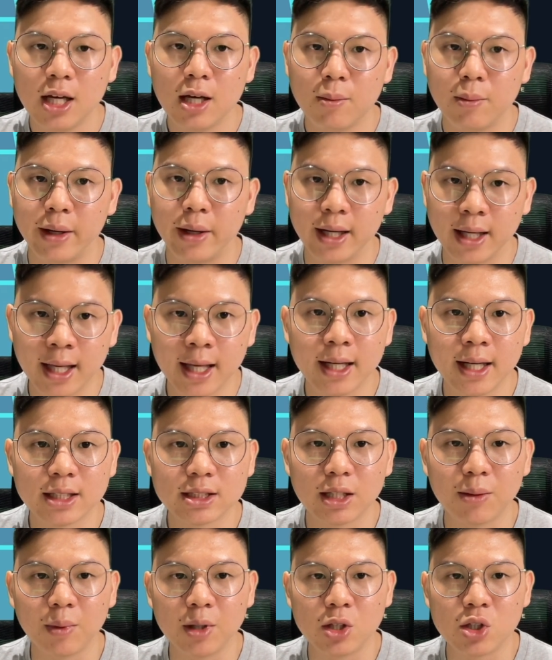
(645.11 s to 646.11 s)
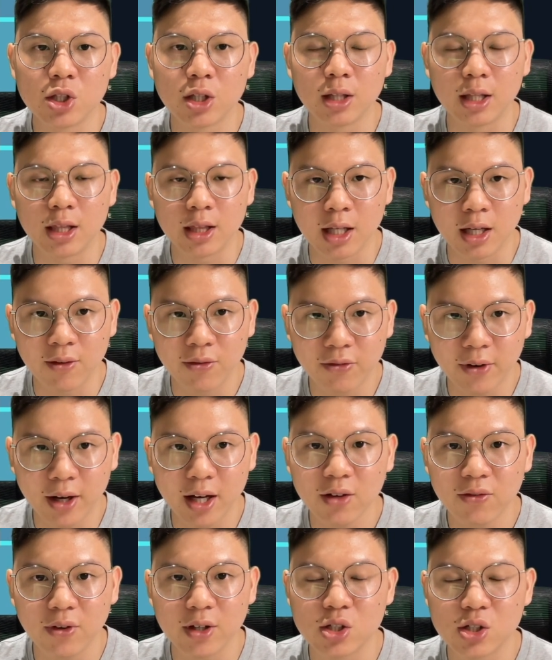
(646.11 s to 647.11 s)
But again, as I mentioned, the
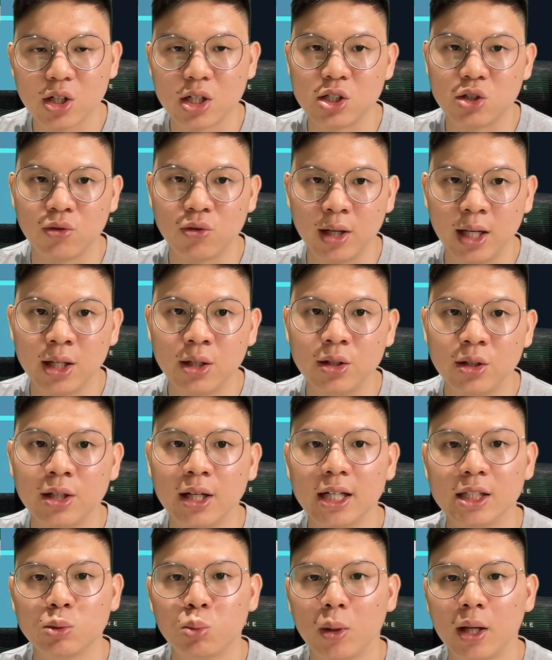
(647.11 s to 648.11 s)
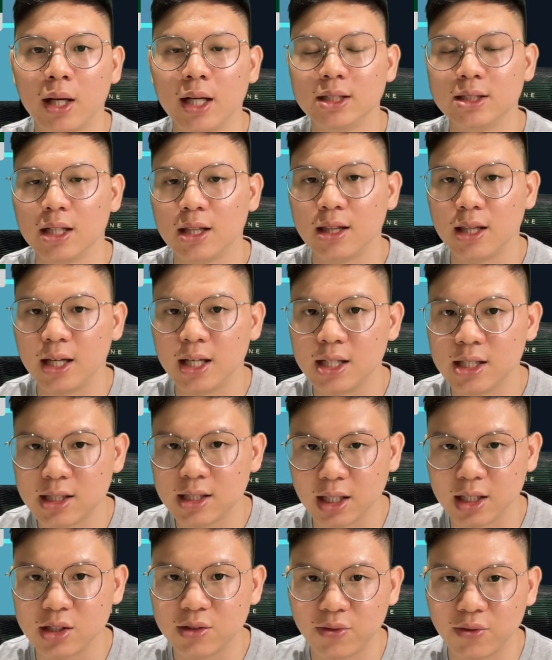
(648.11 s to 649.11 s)
35 fixture is really good, as well as the
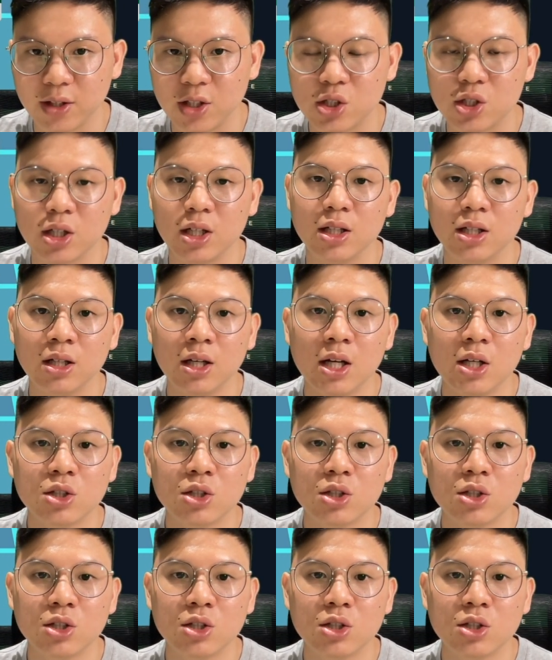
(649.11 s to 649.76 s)
36 fixture.